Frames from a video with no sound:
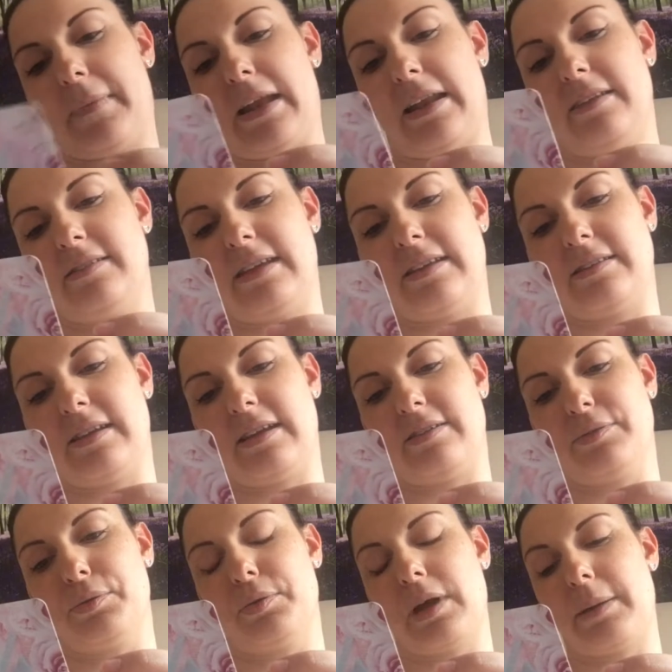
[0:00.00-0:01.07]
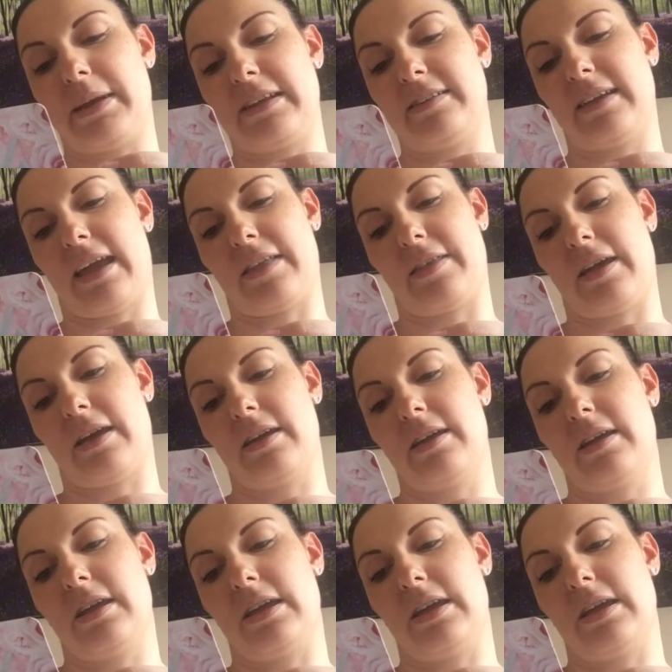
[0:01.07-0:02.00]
and it says it's all coming together.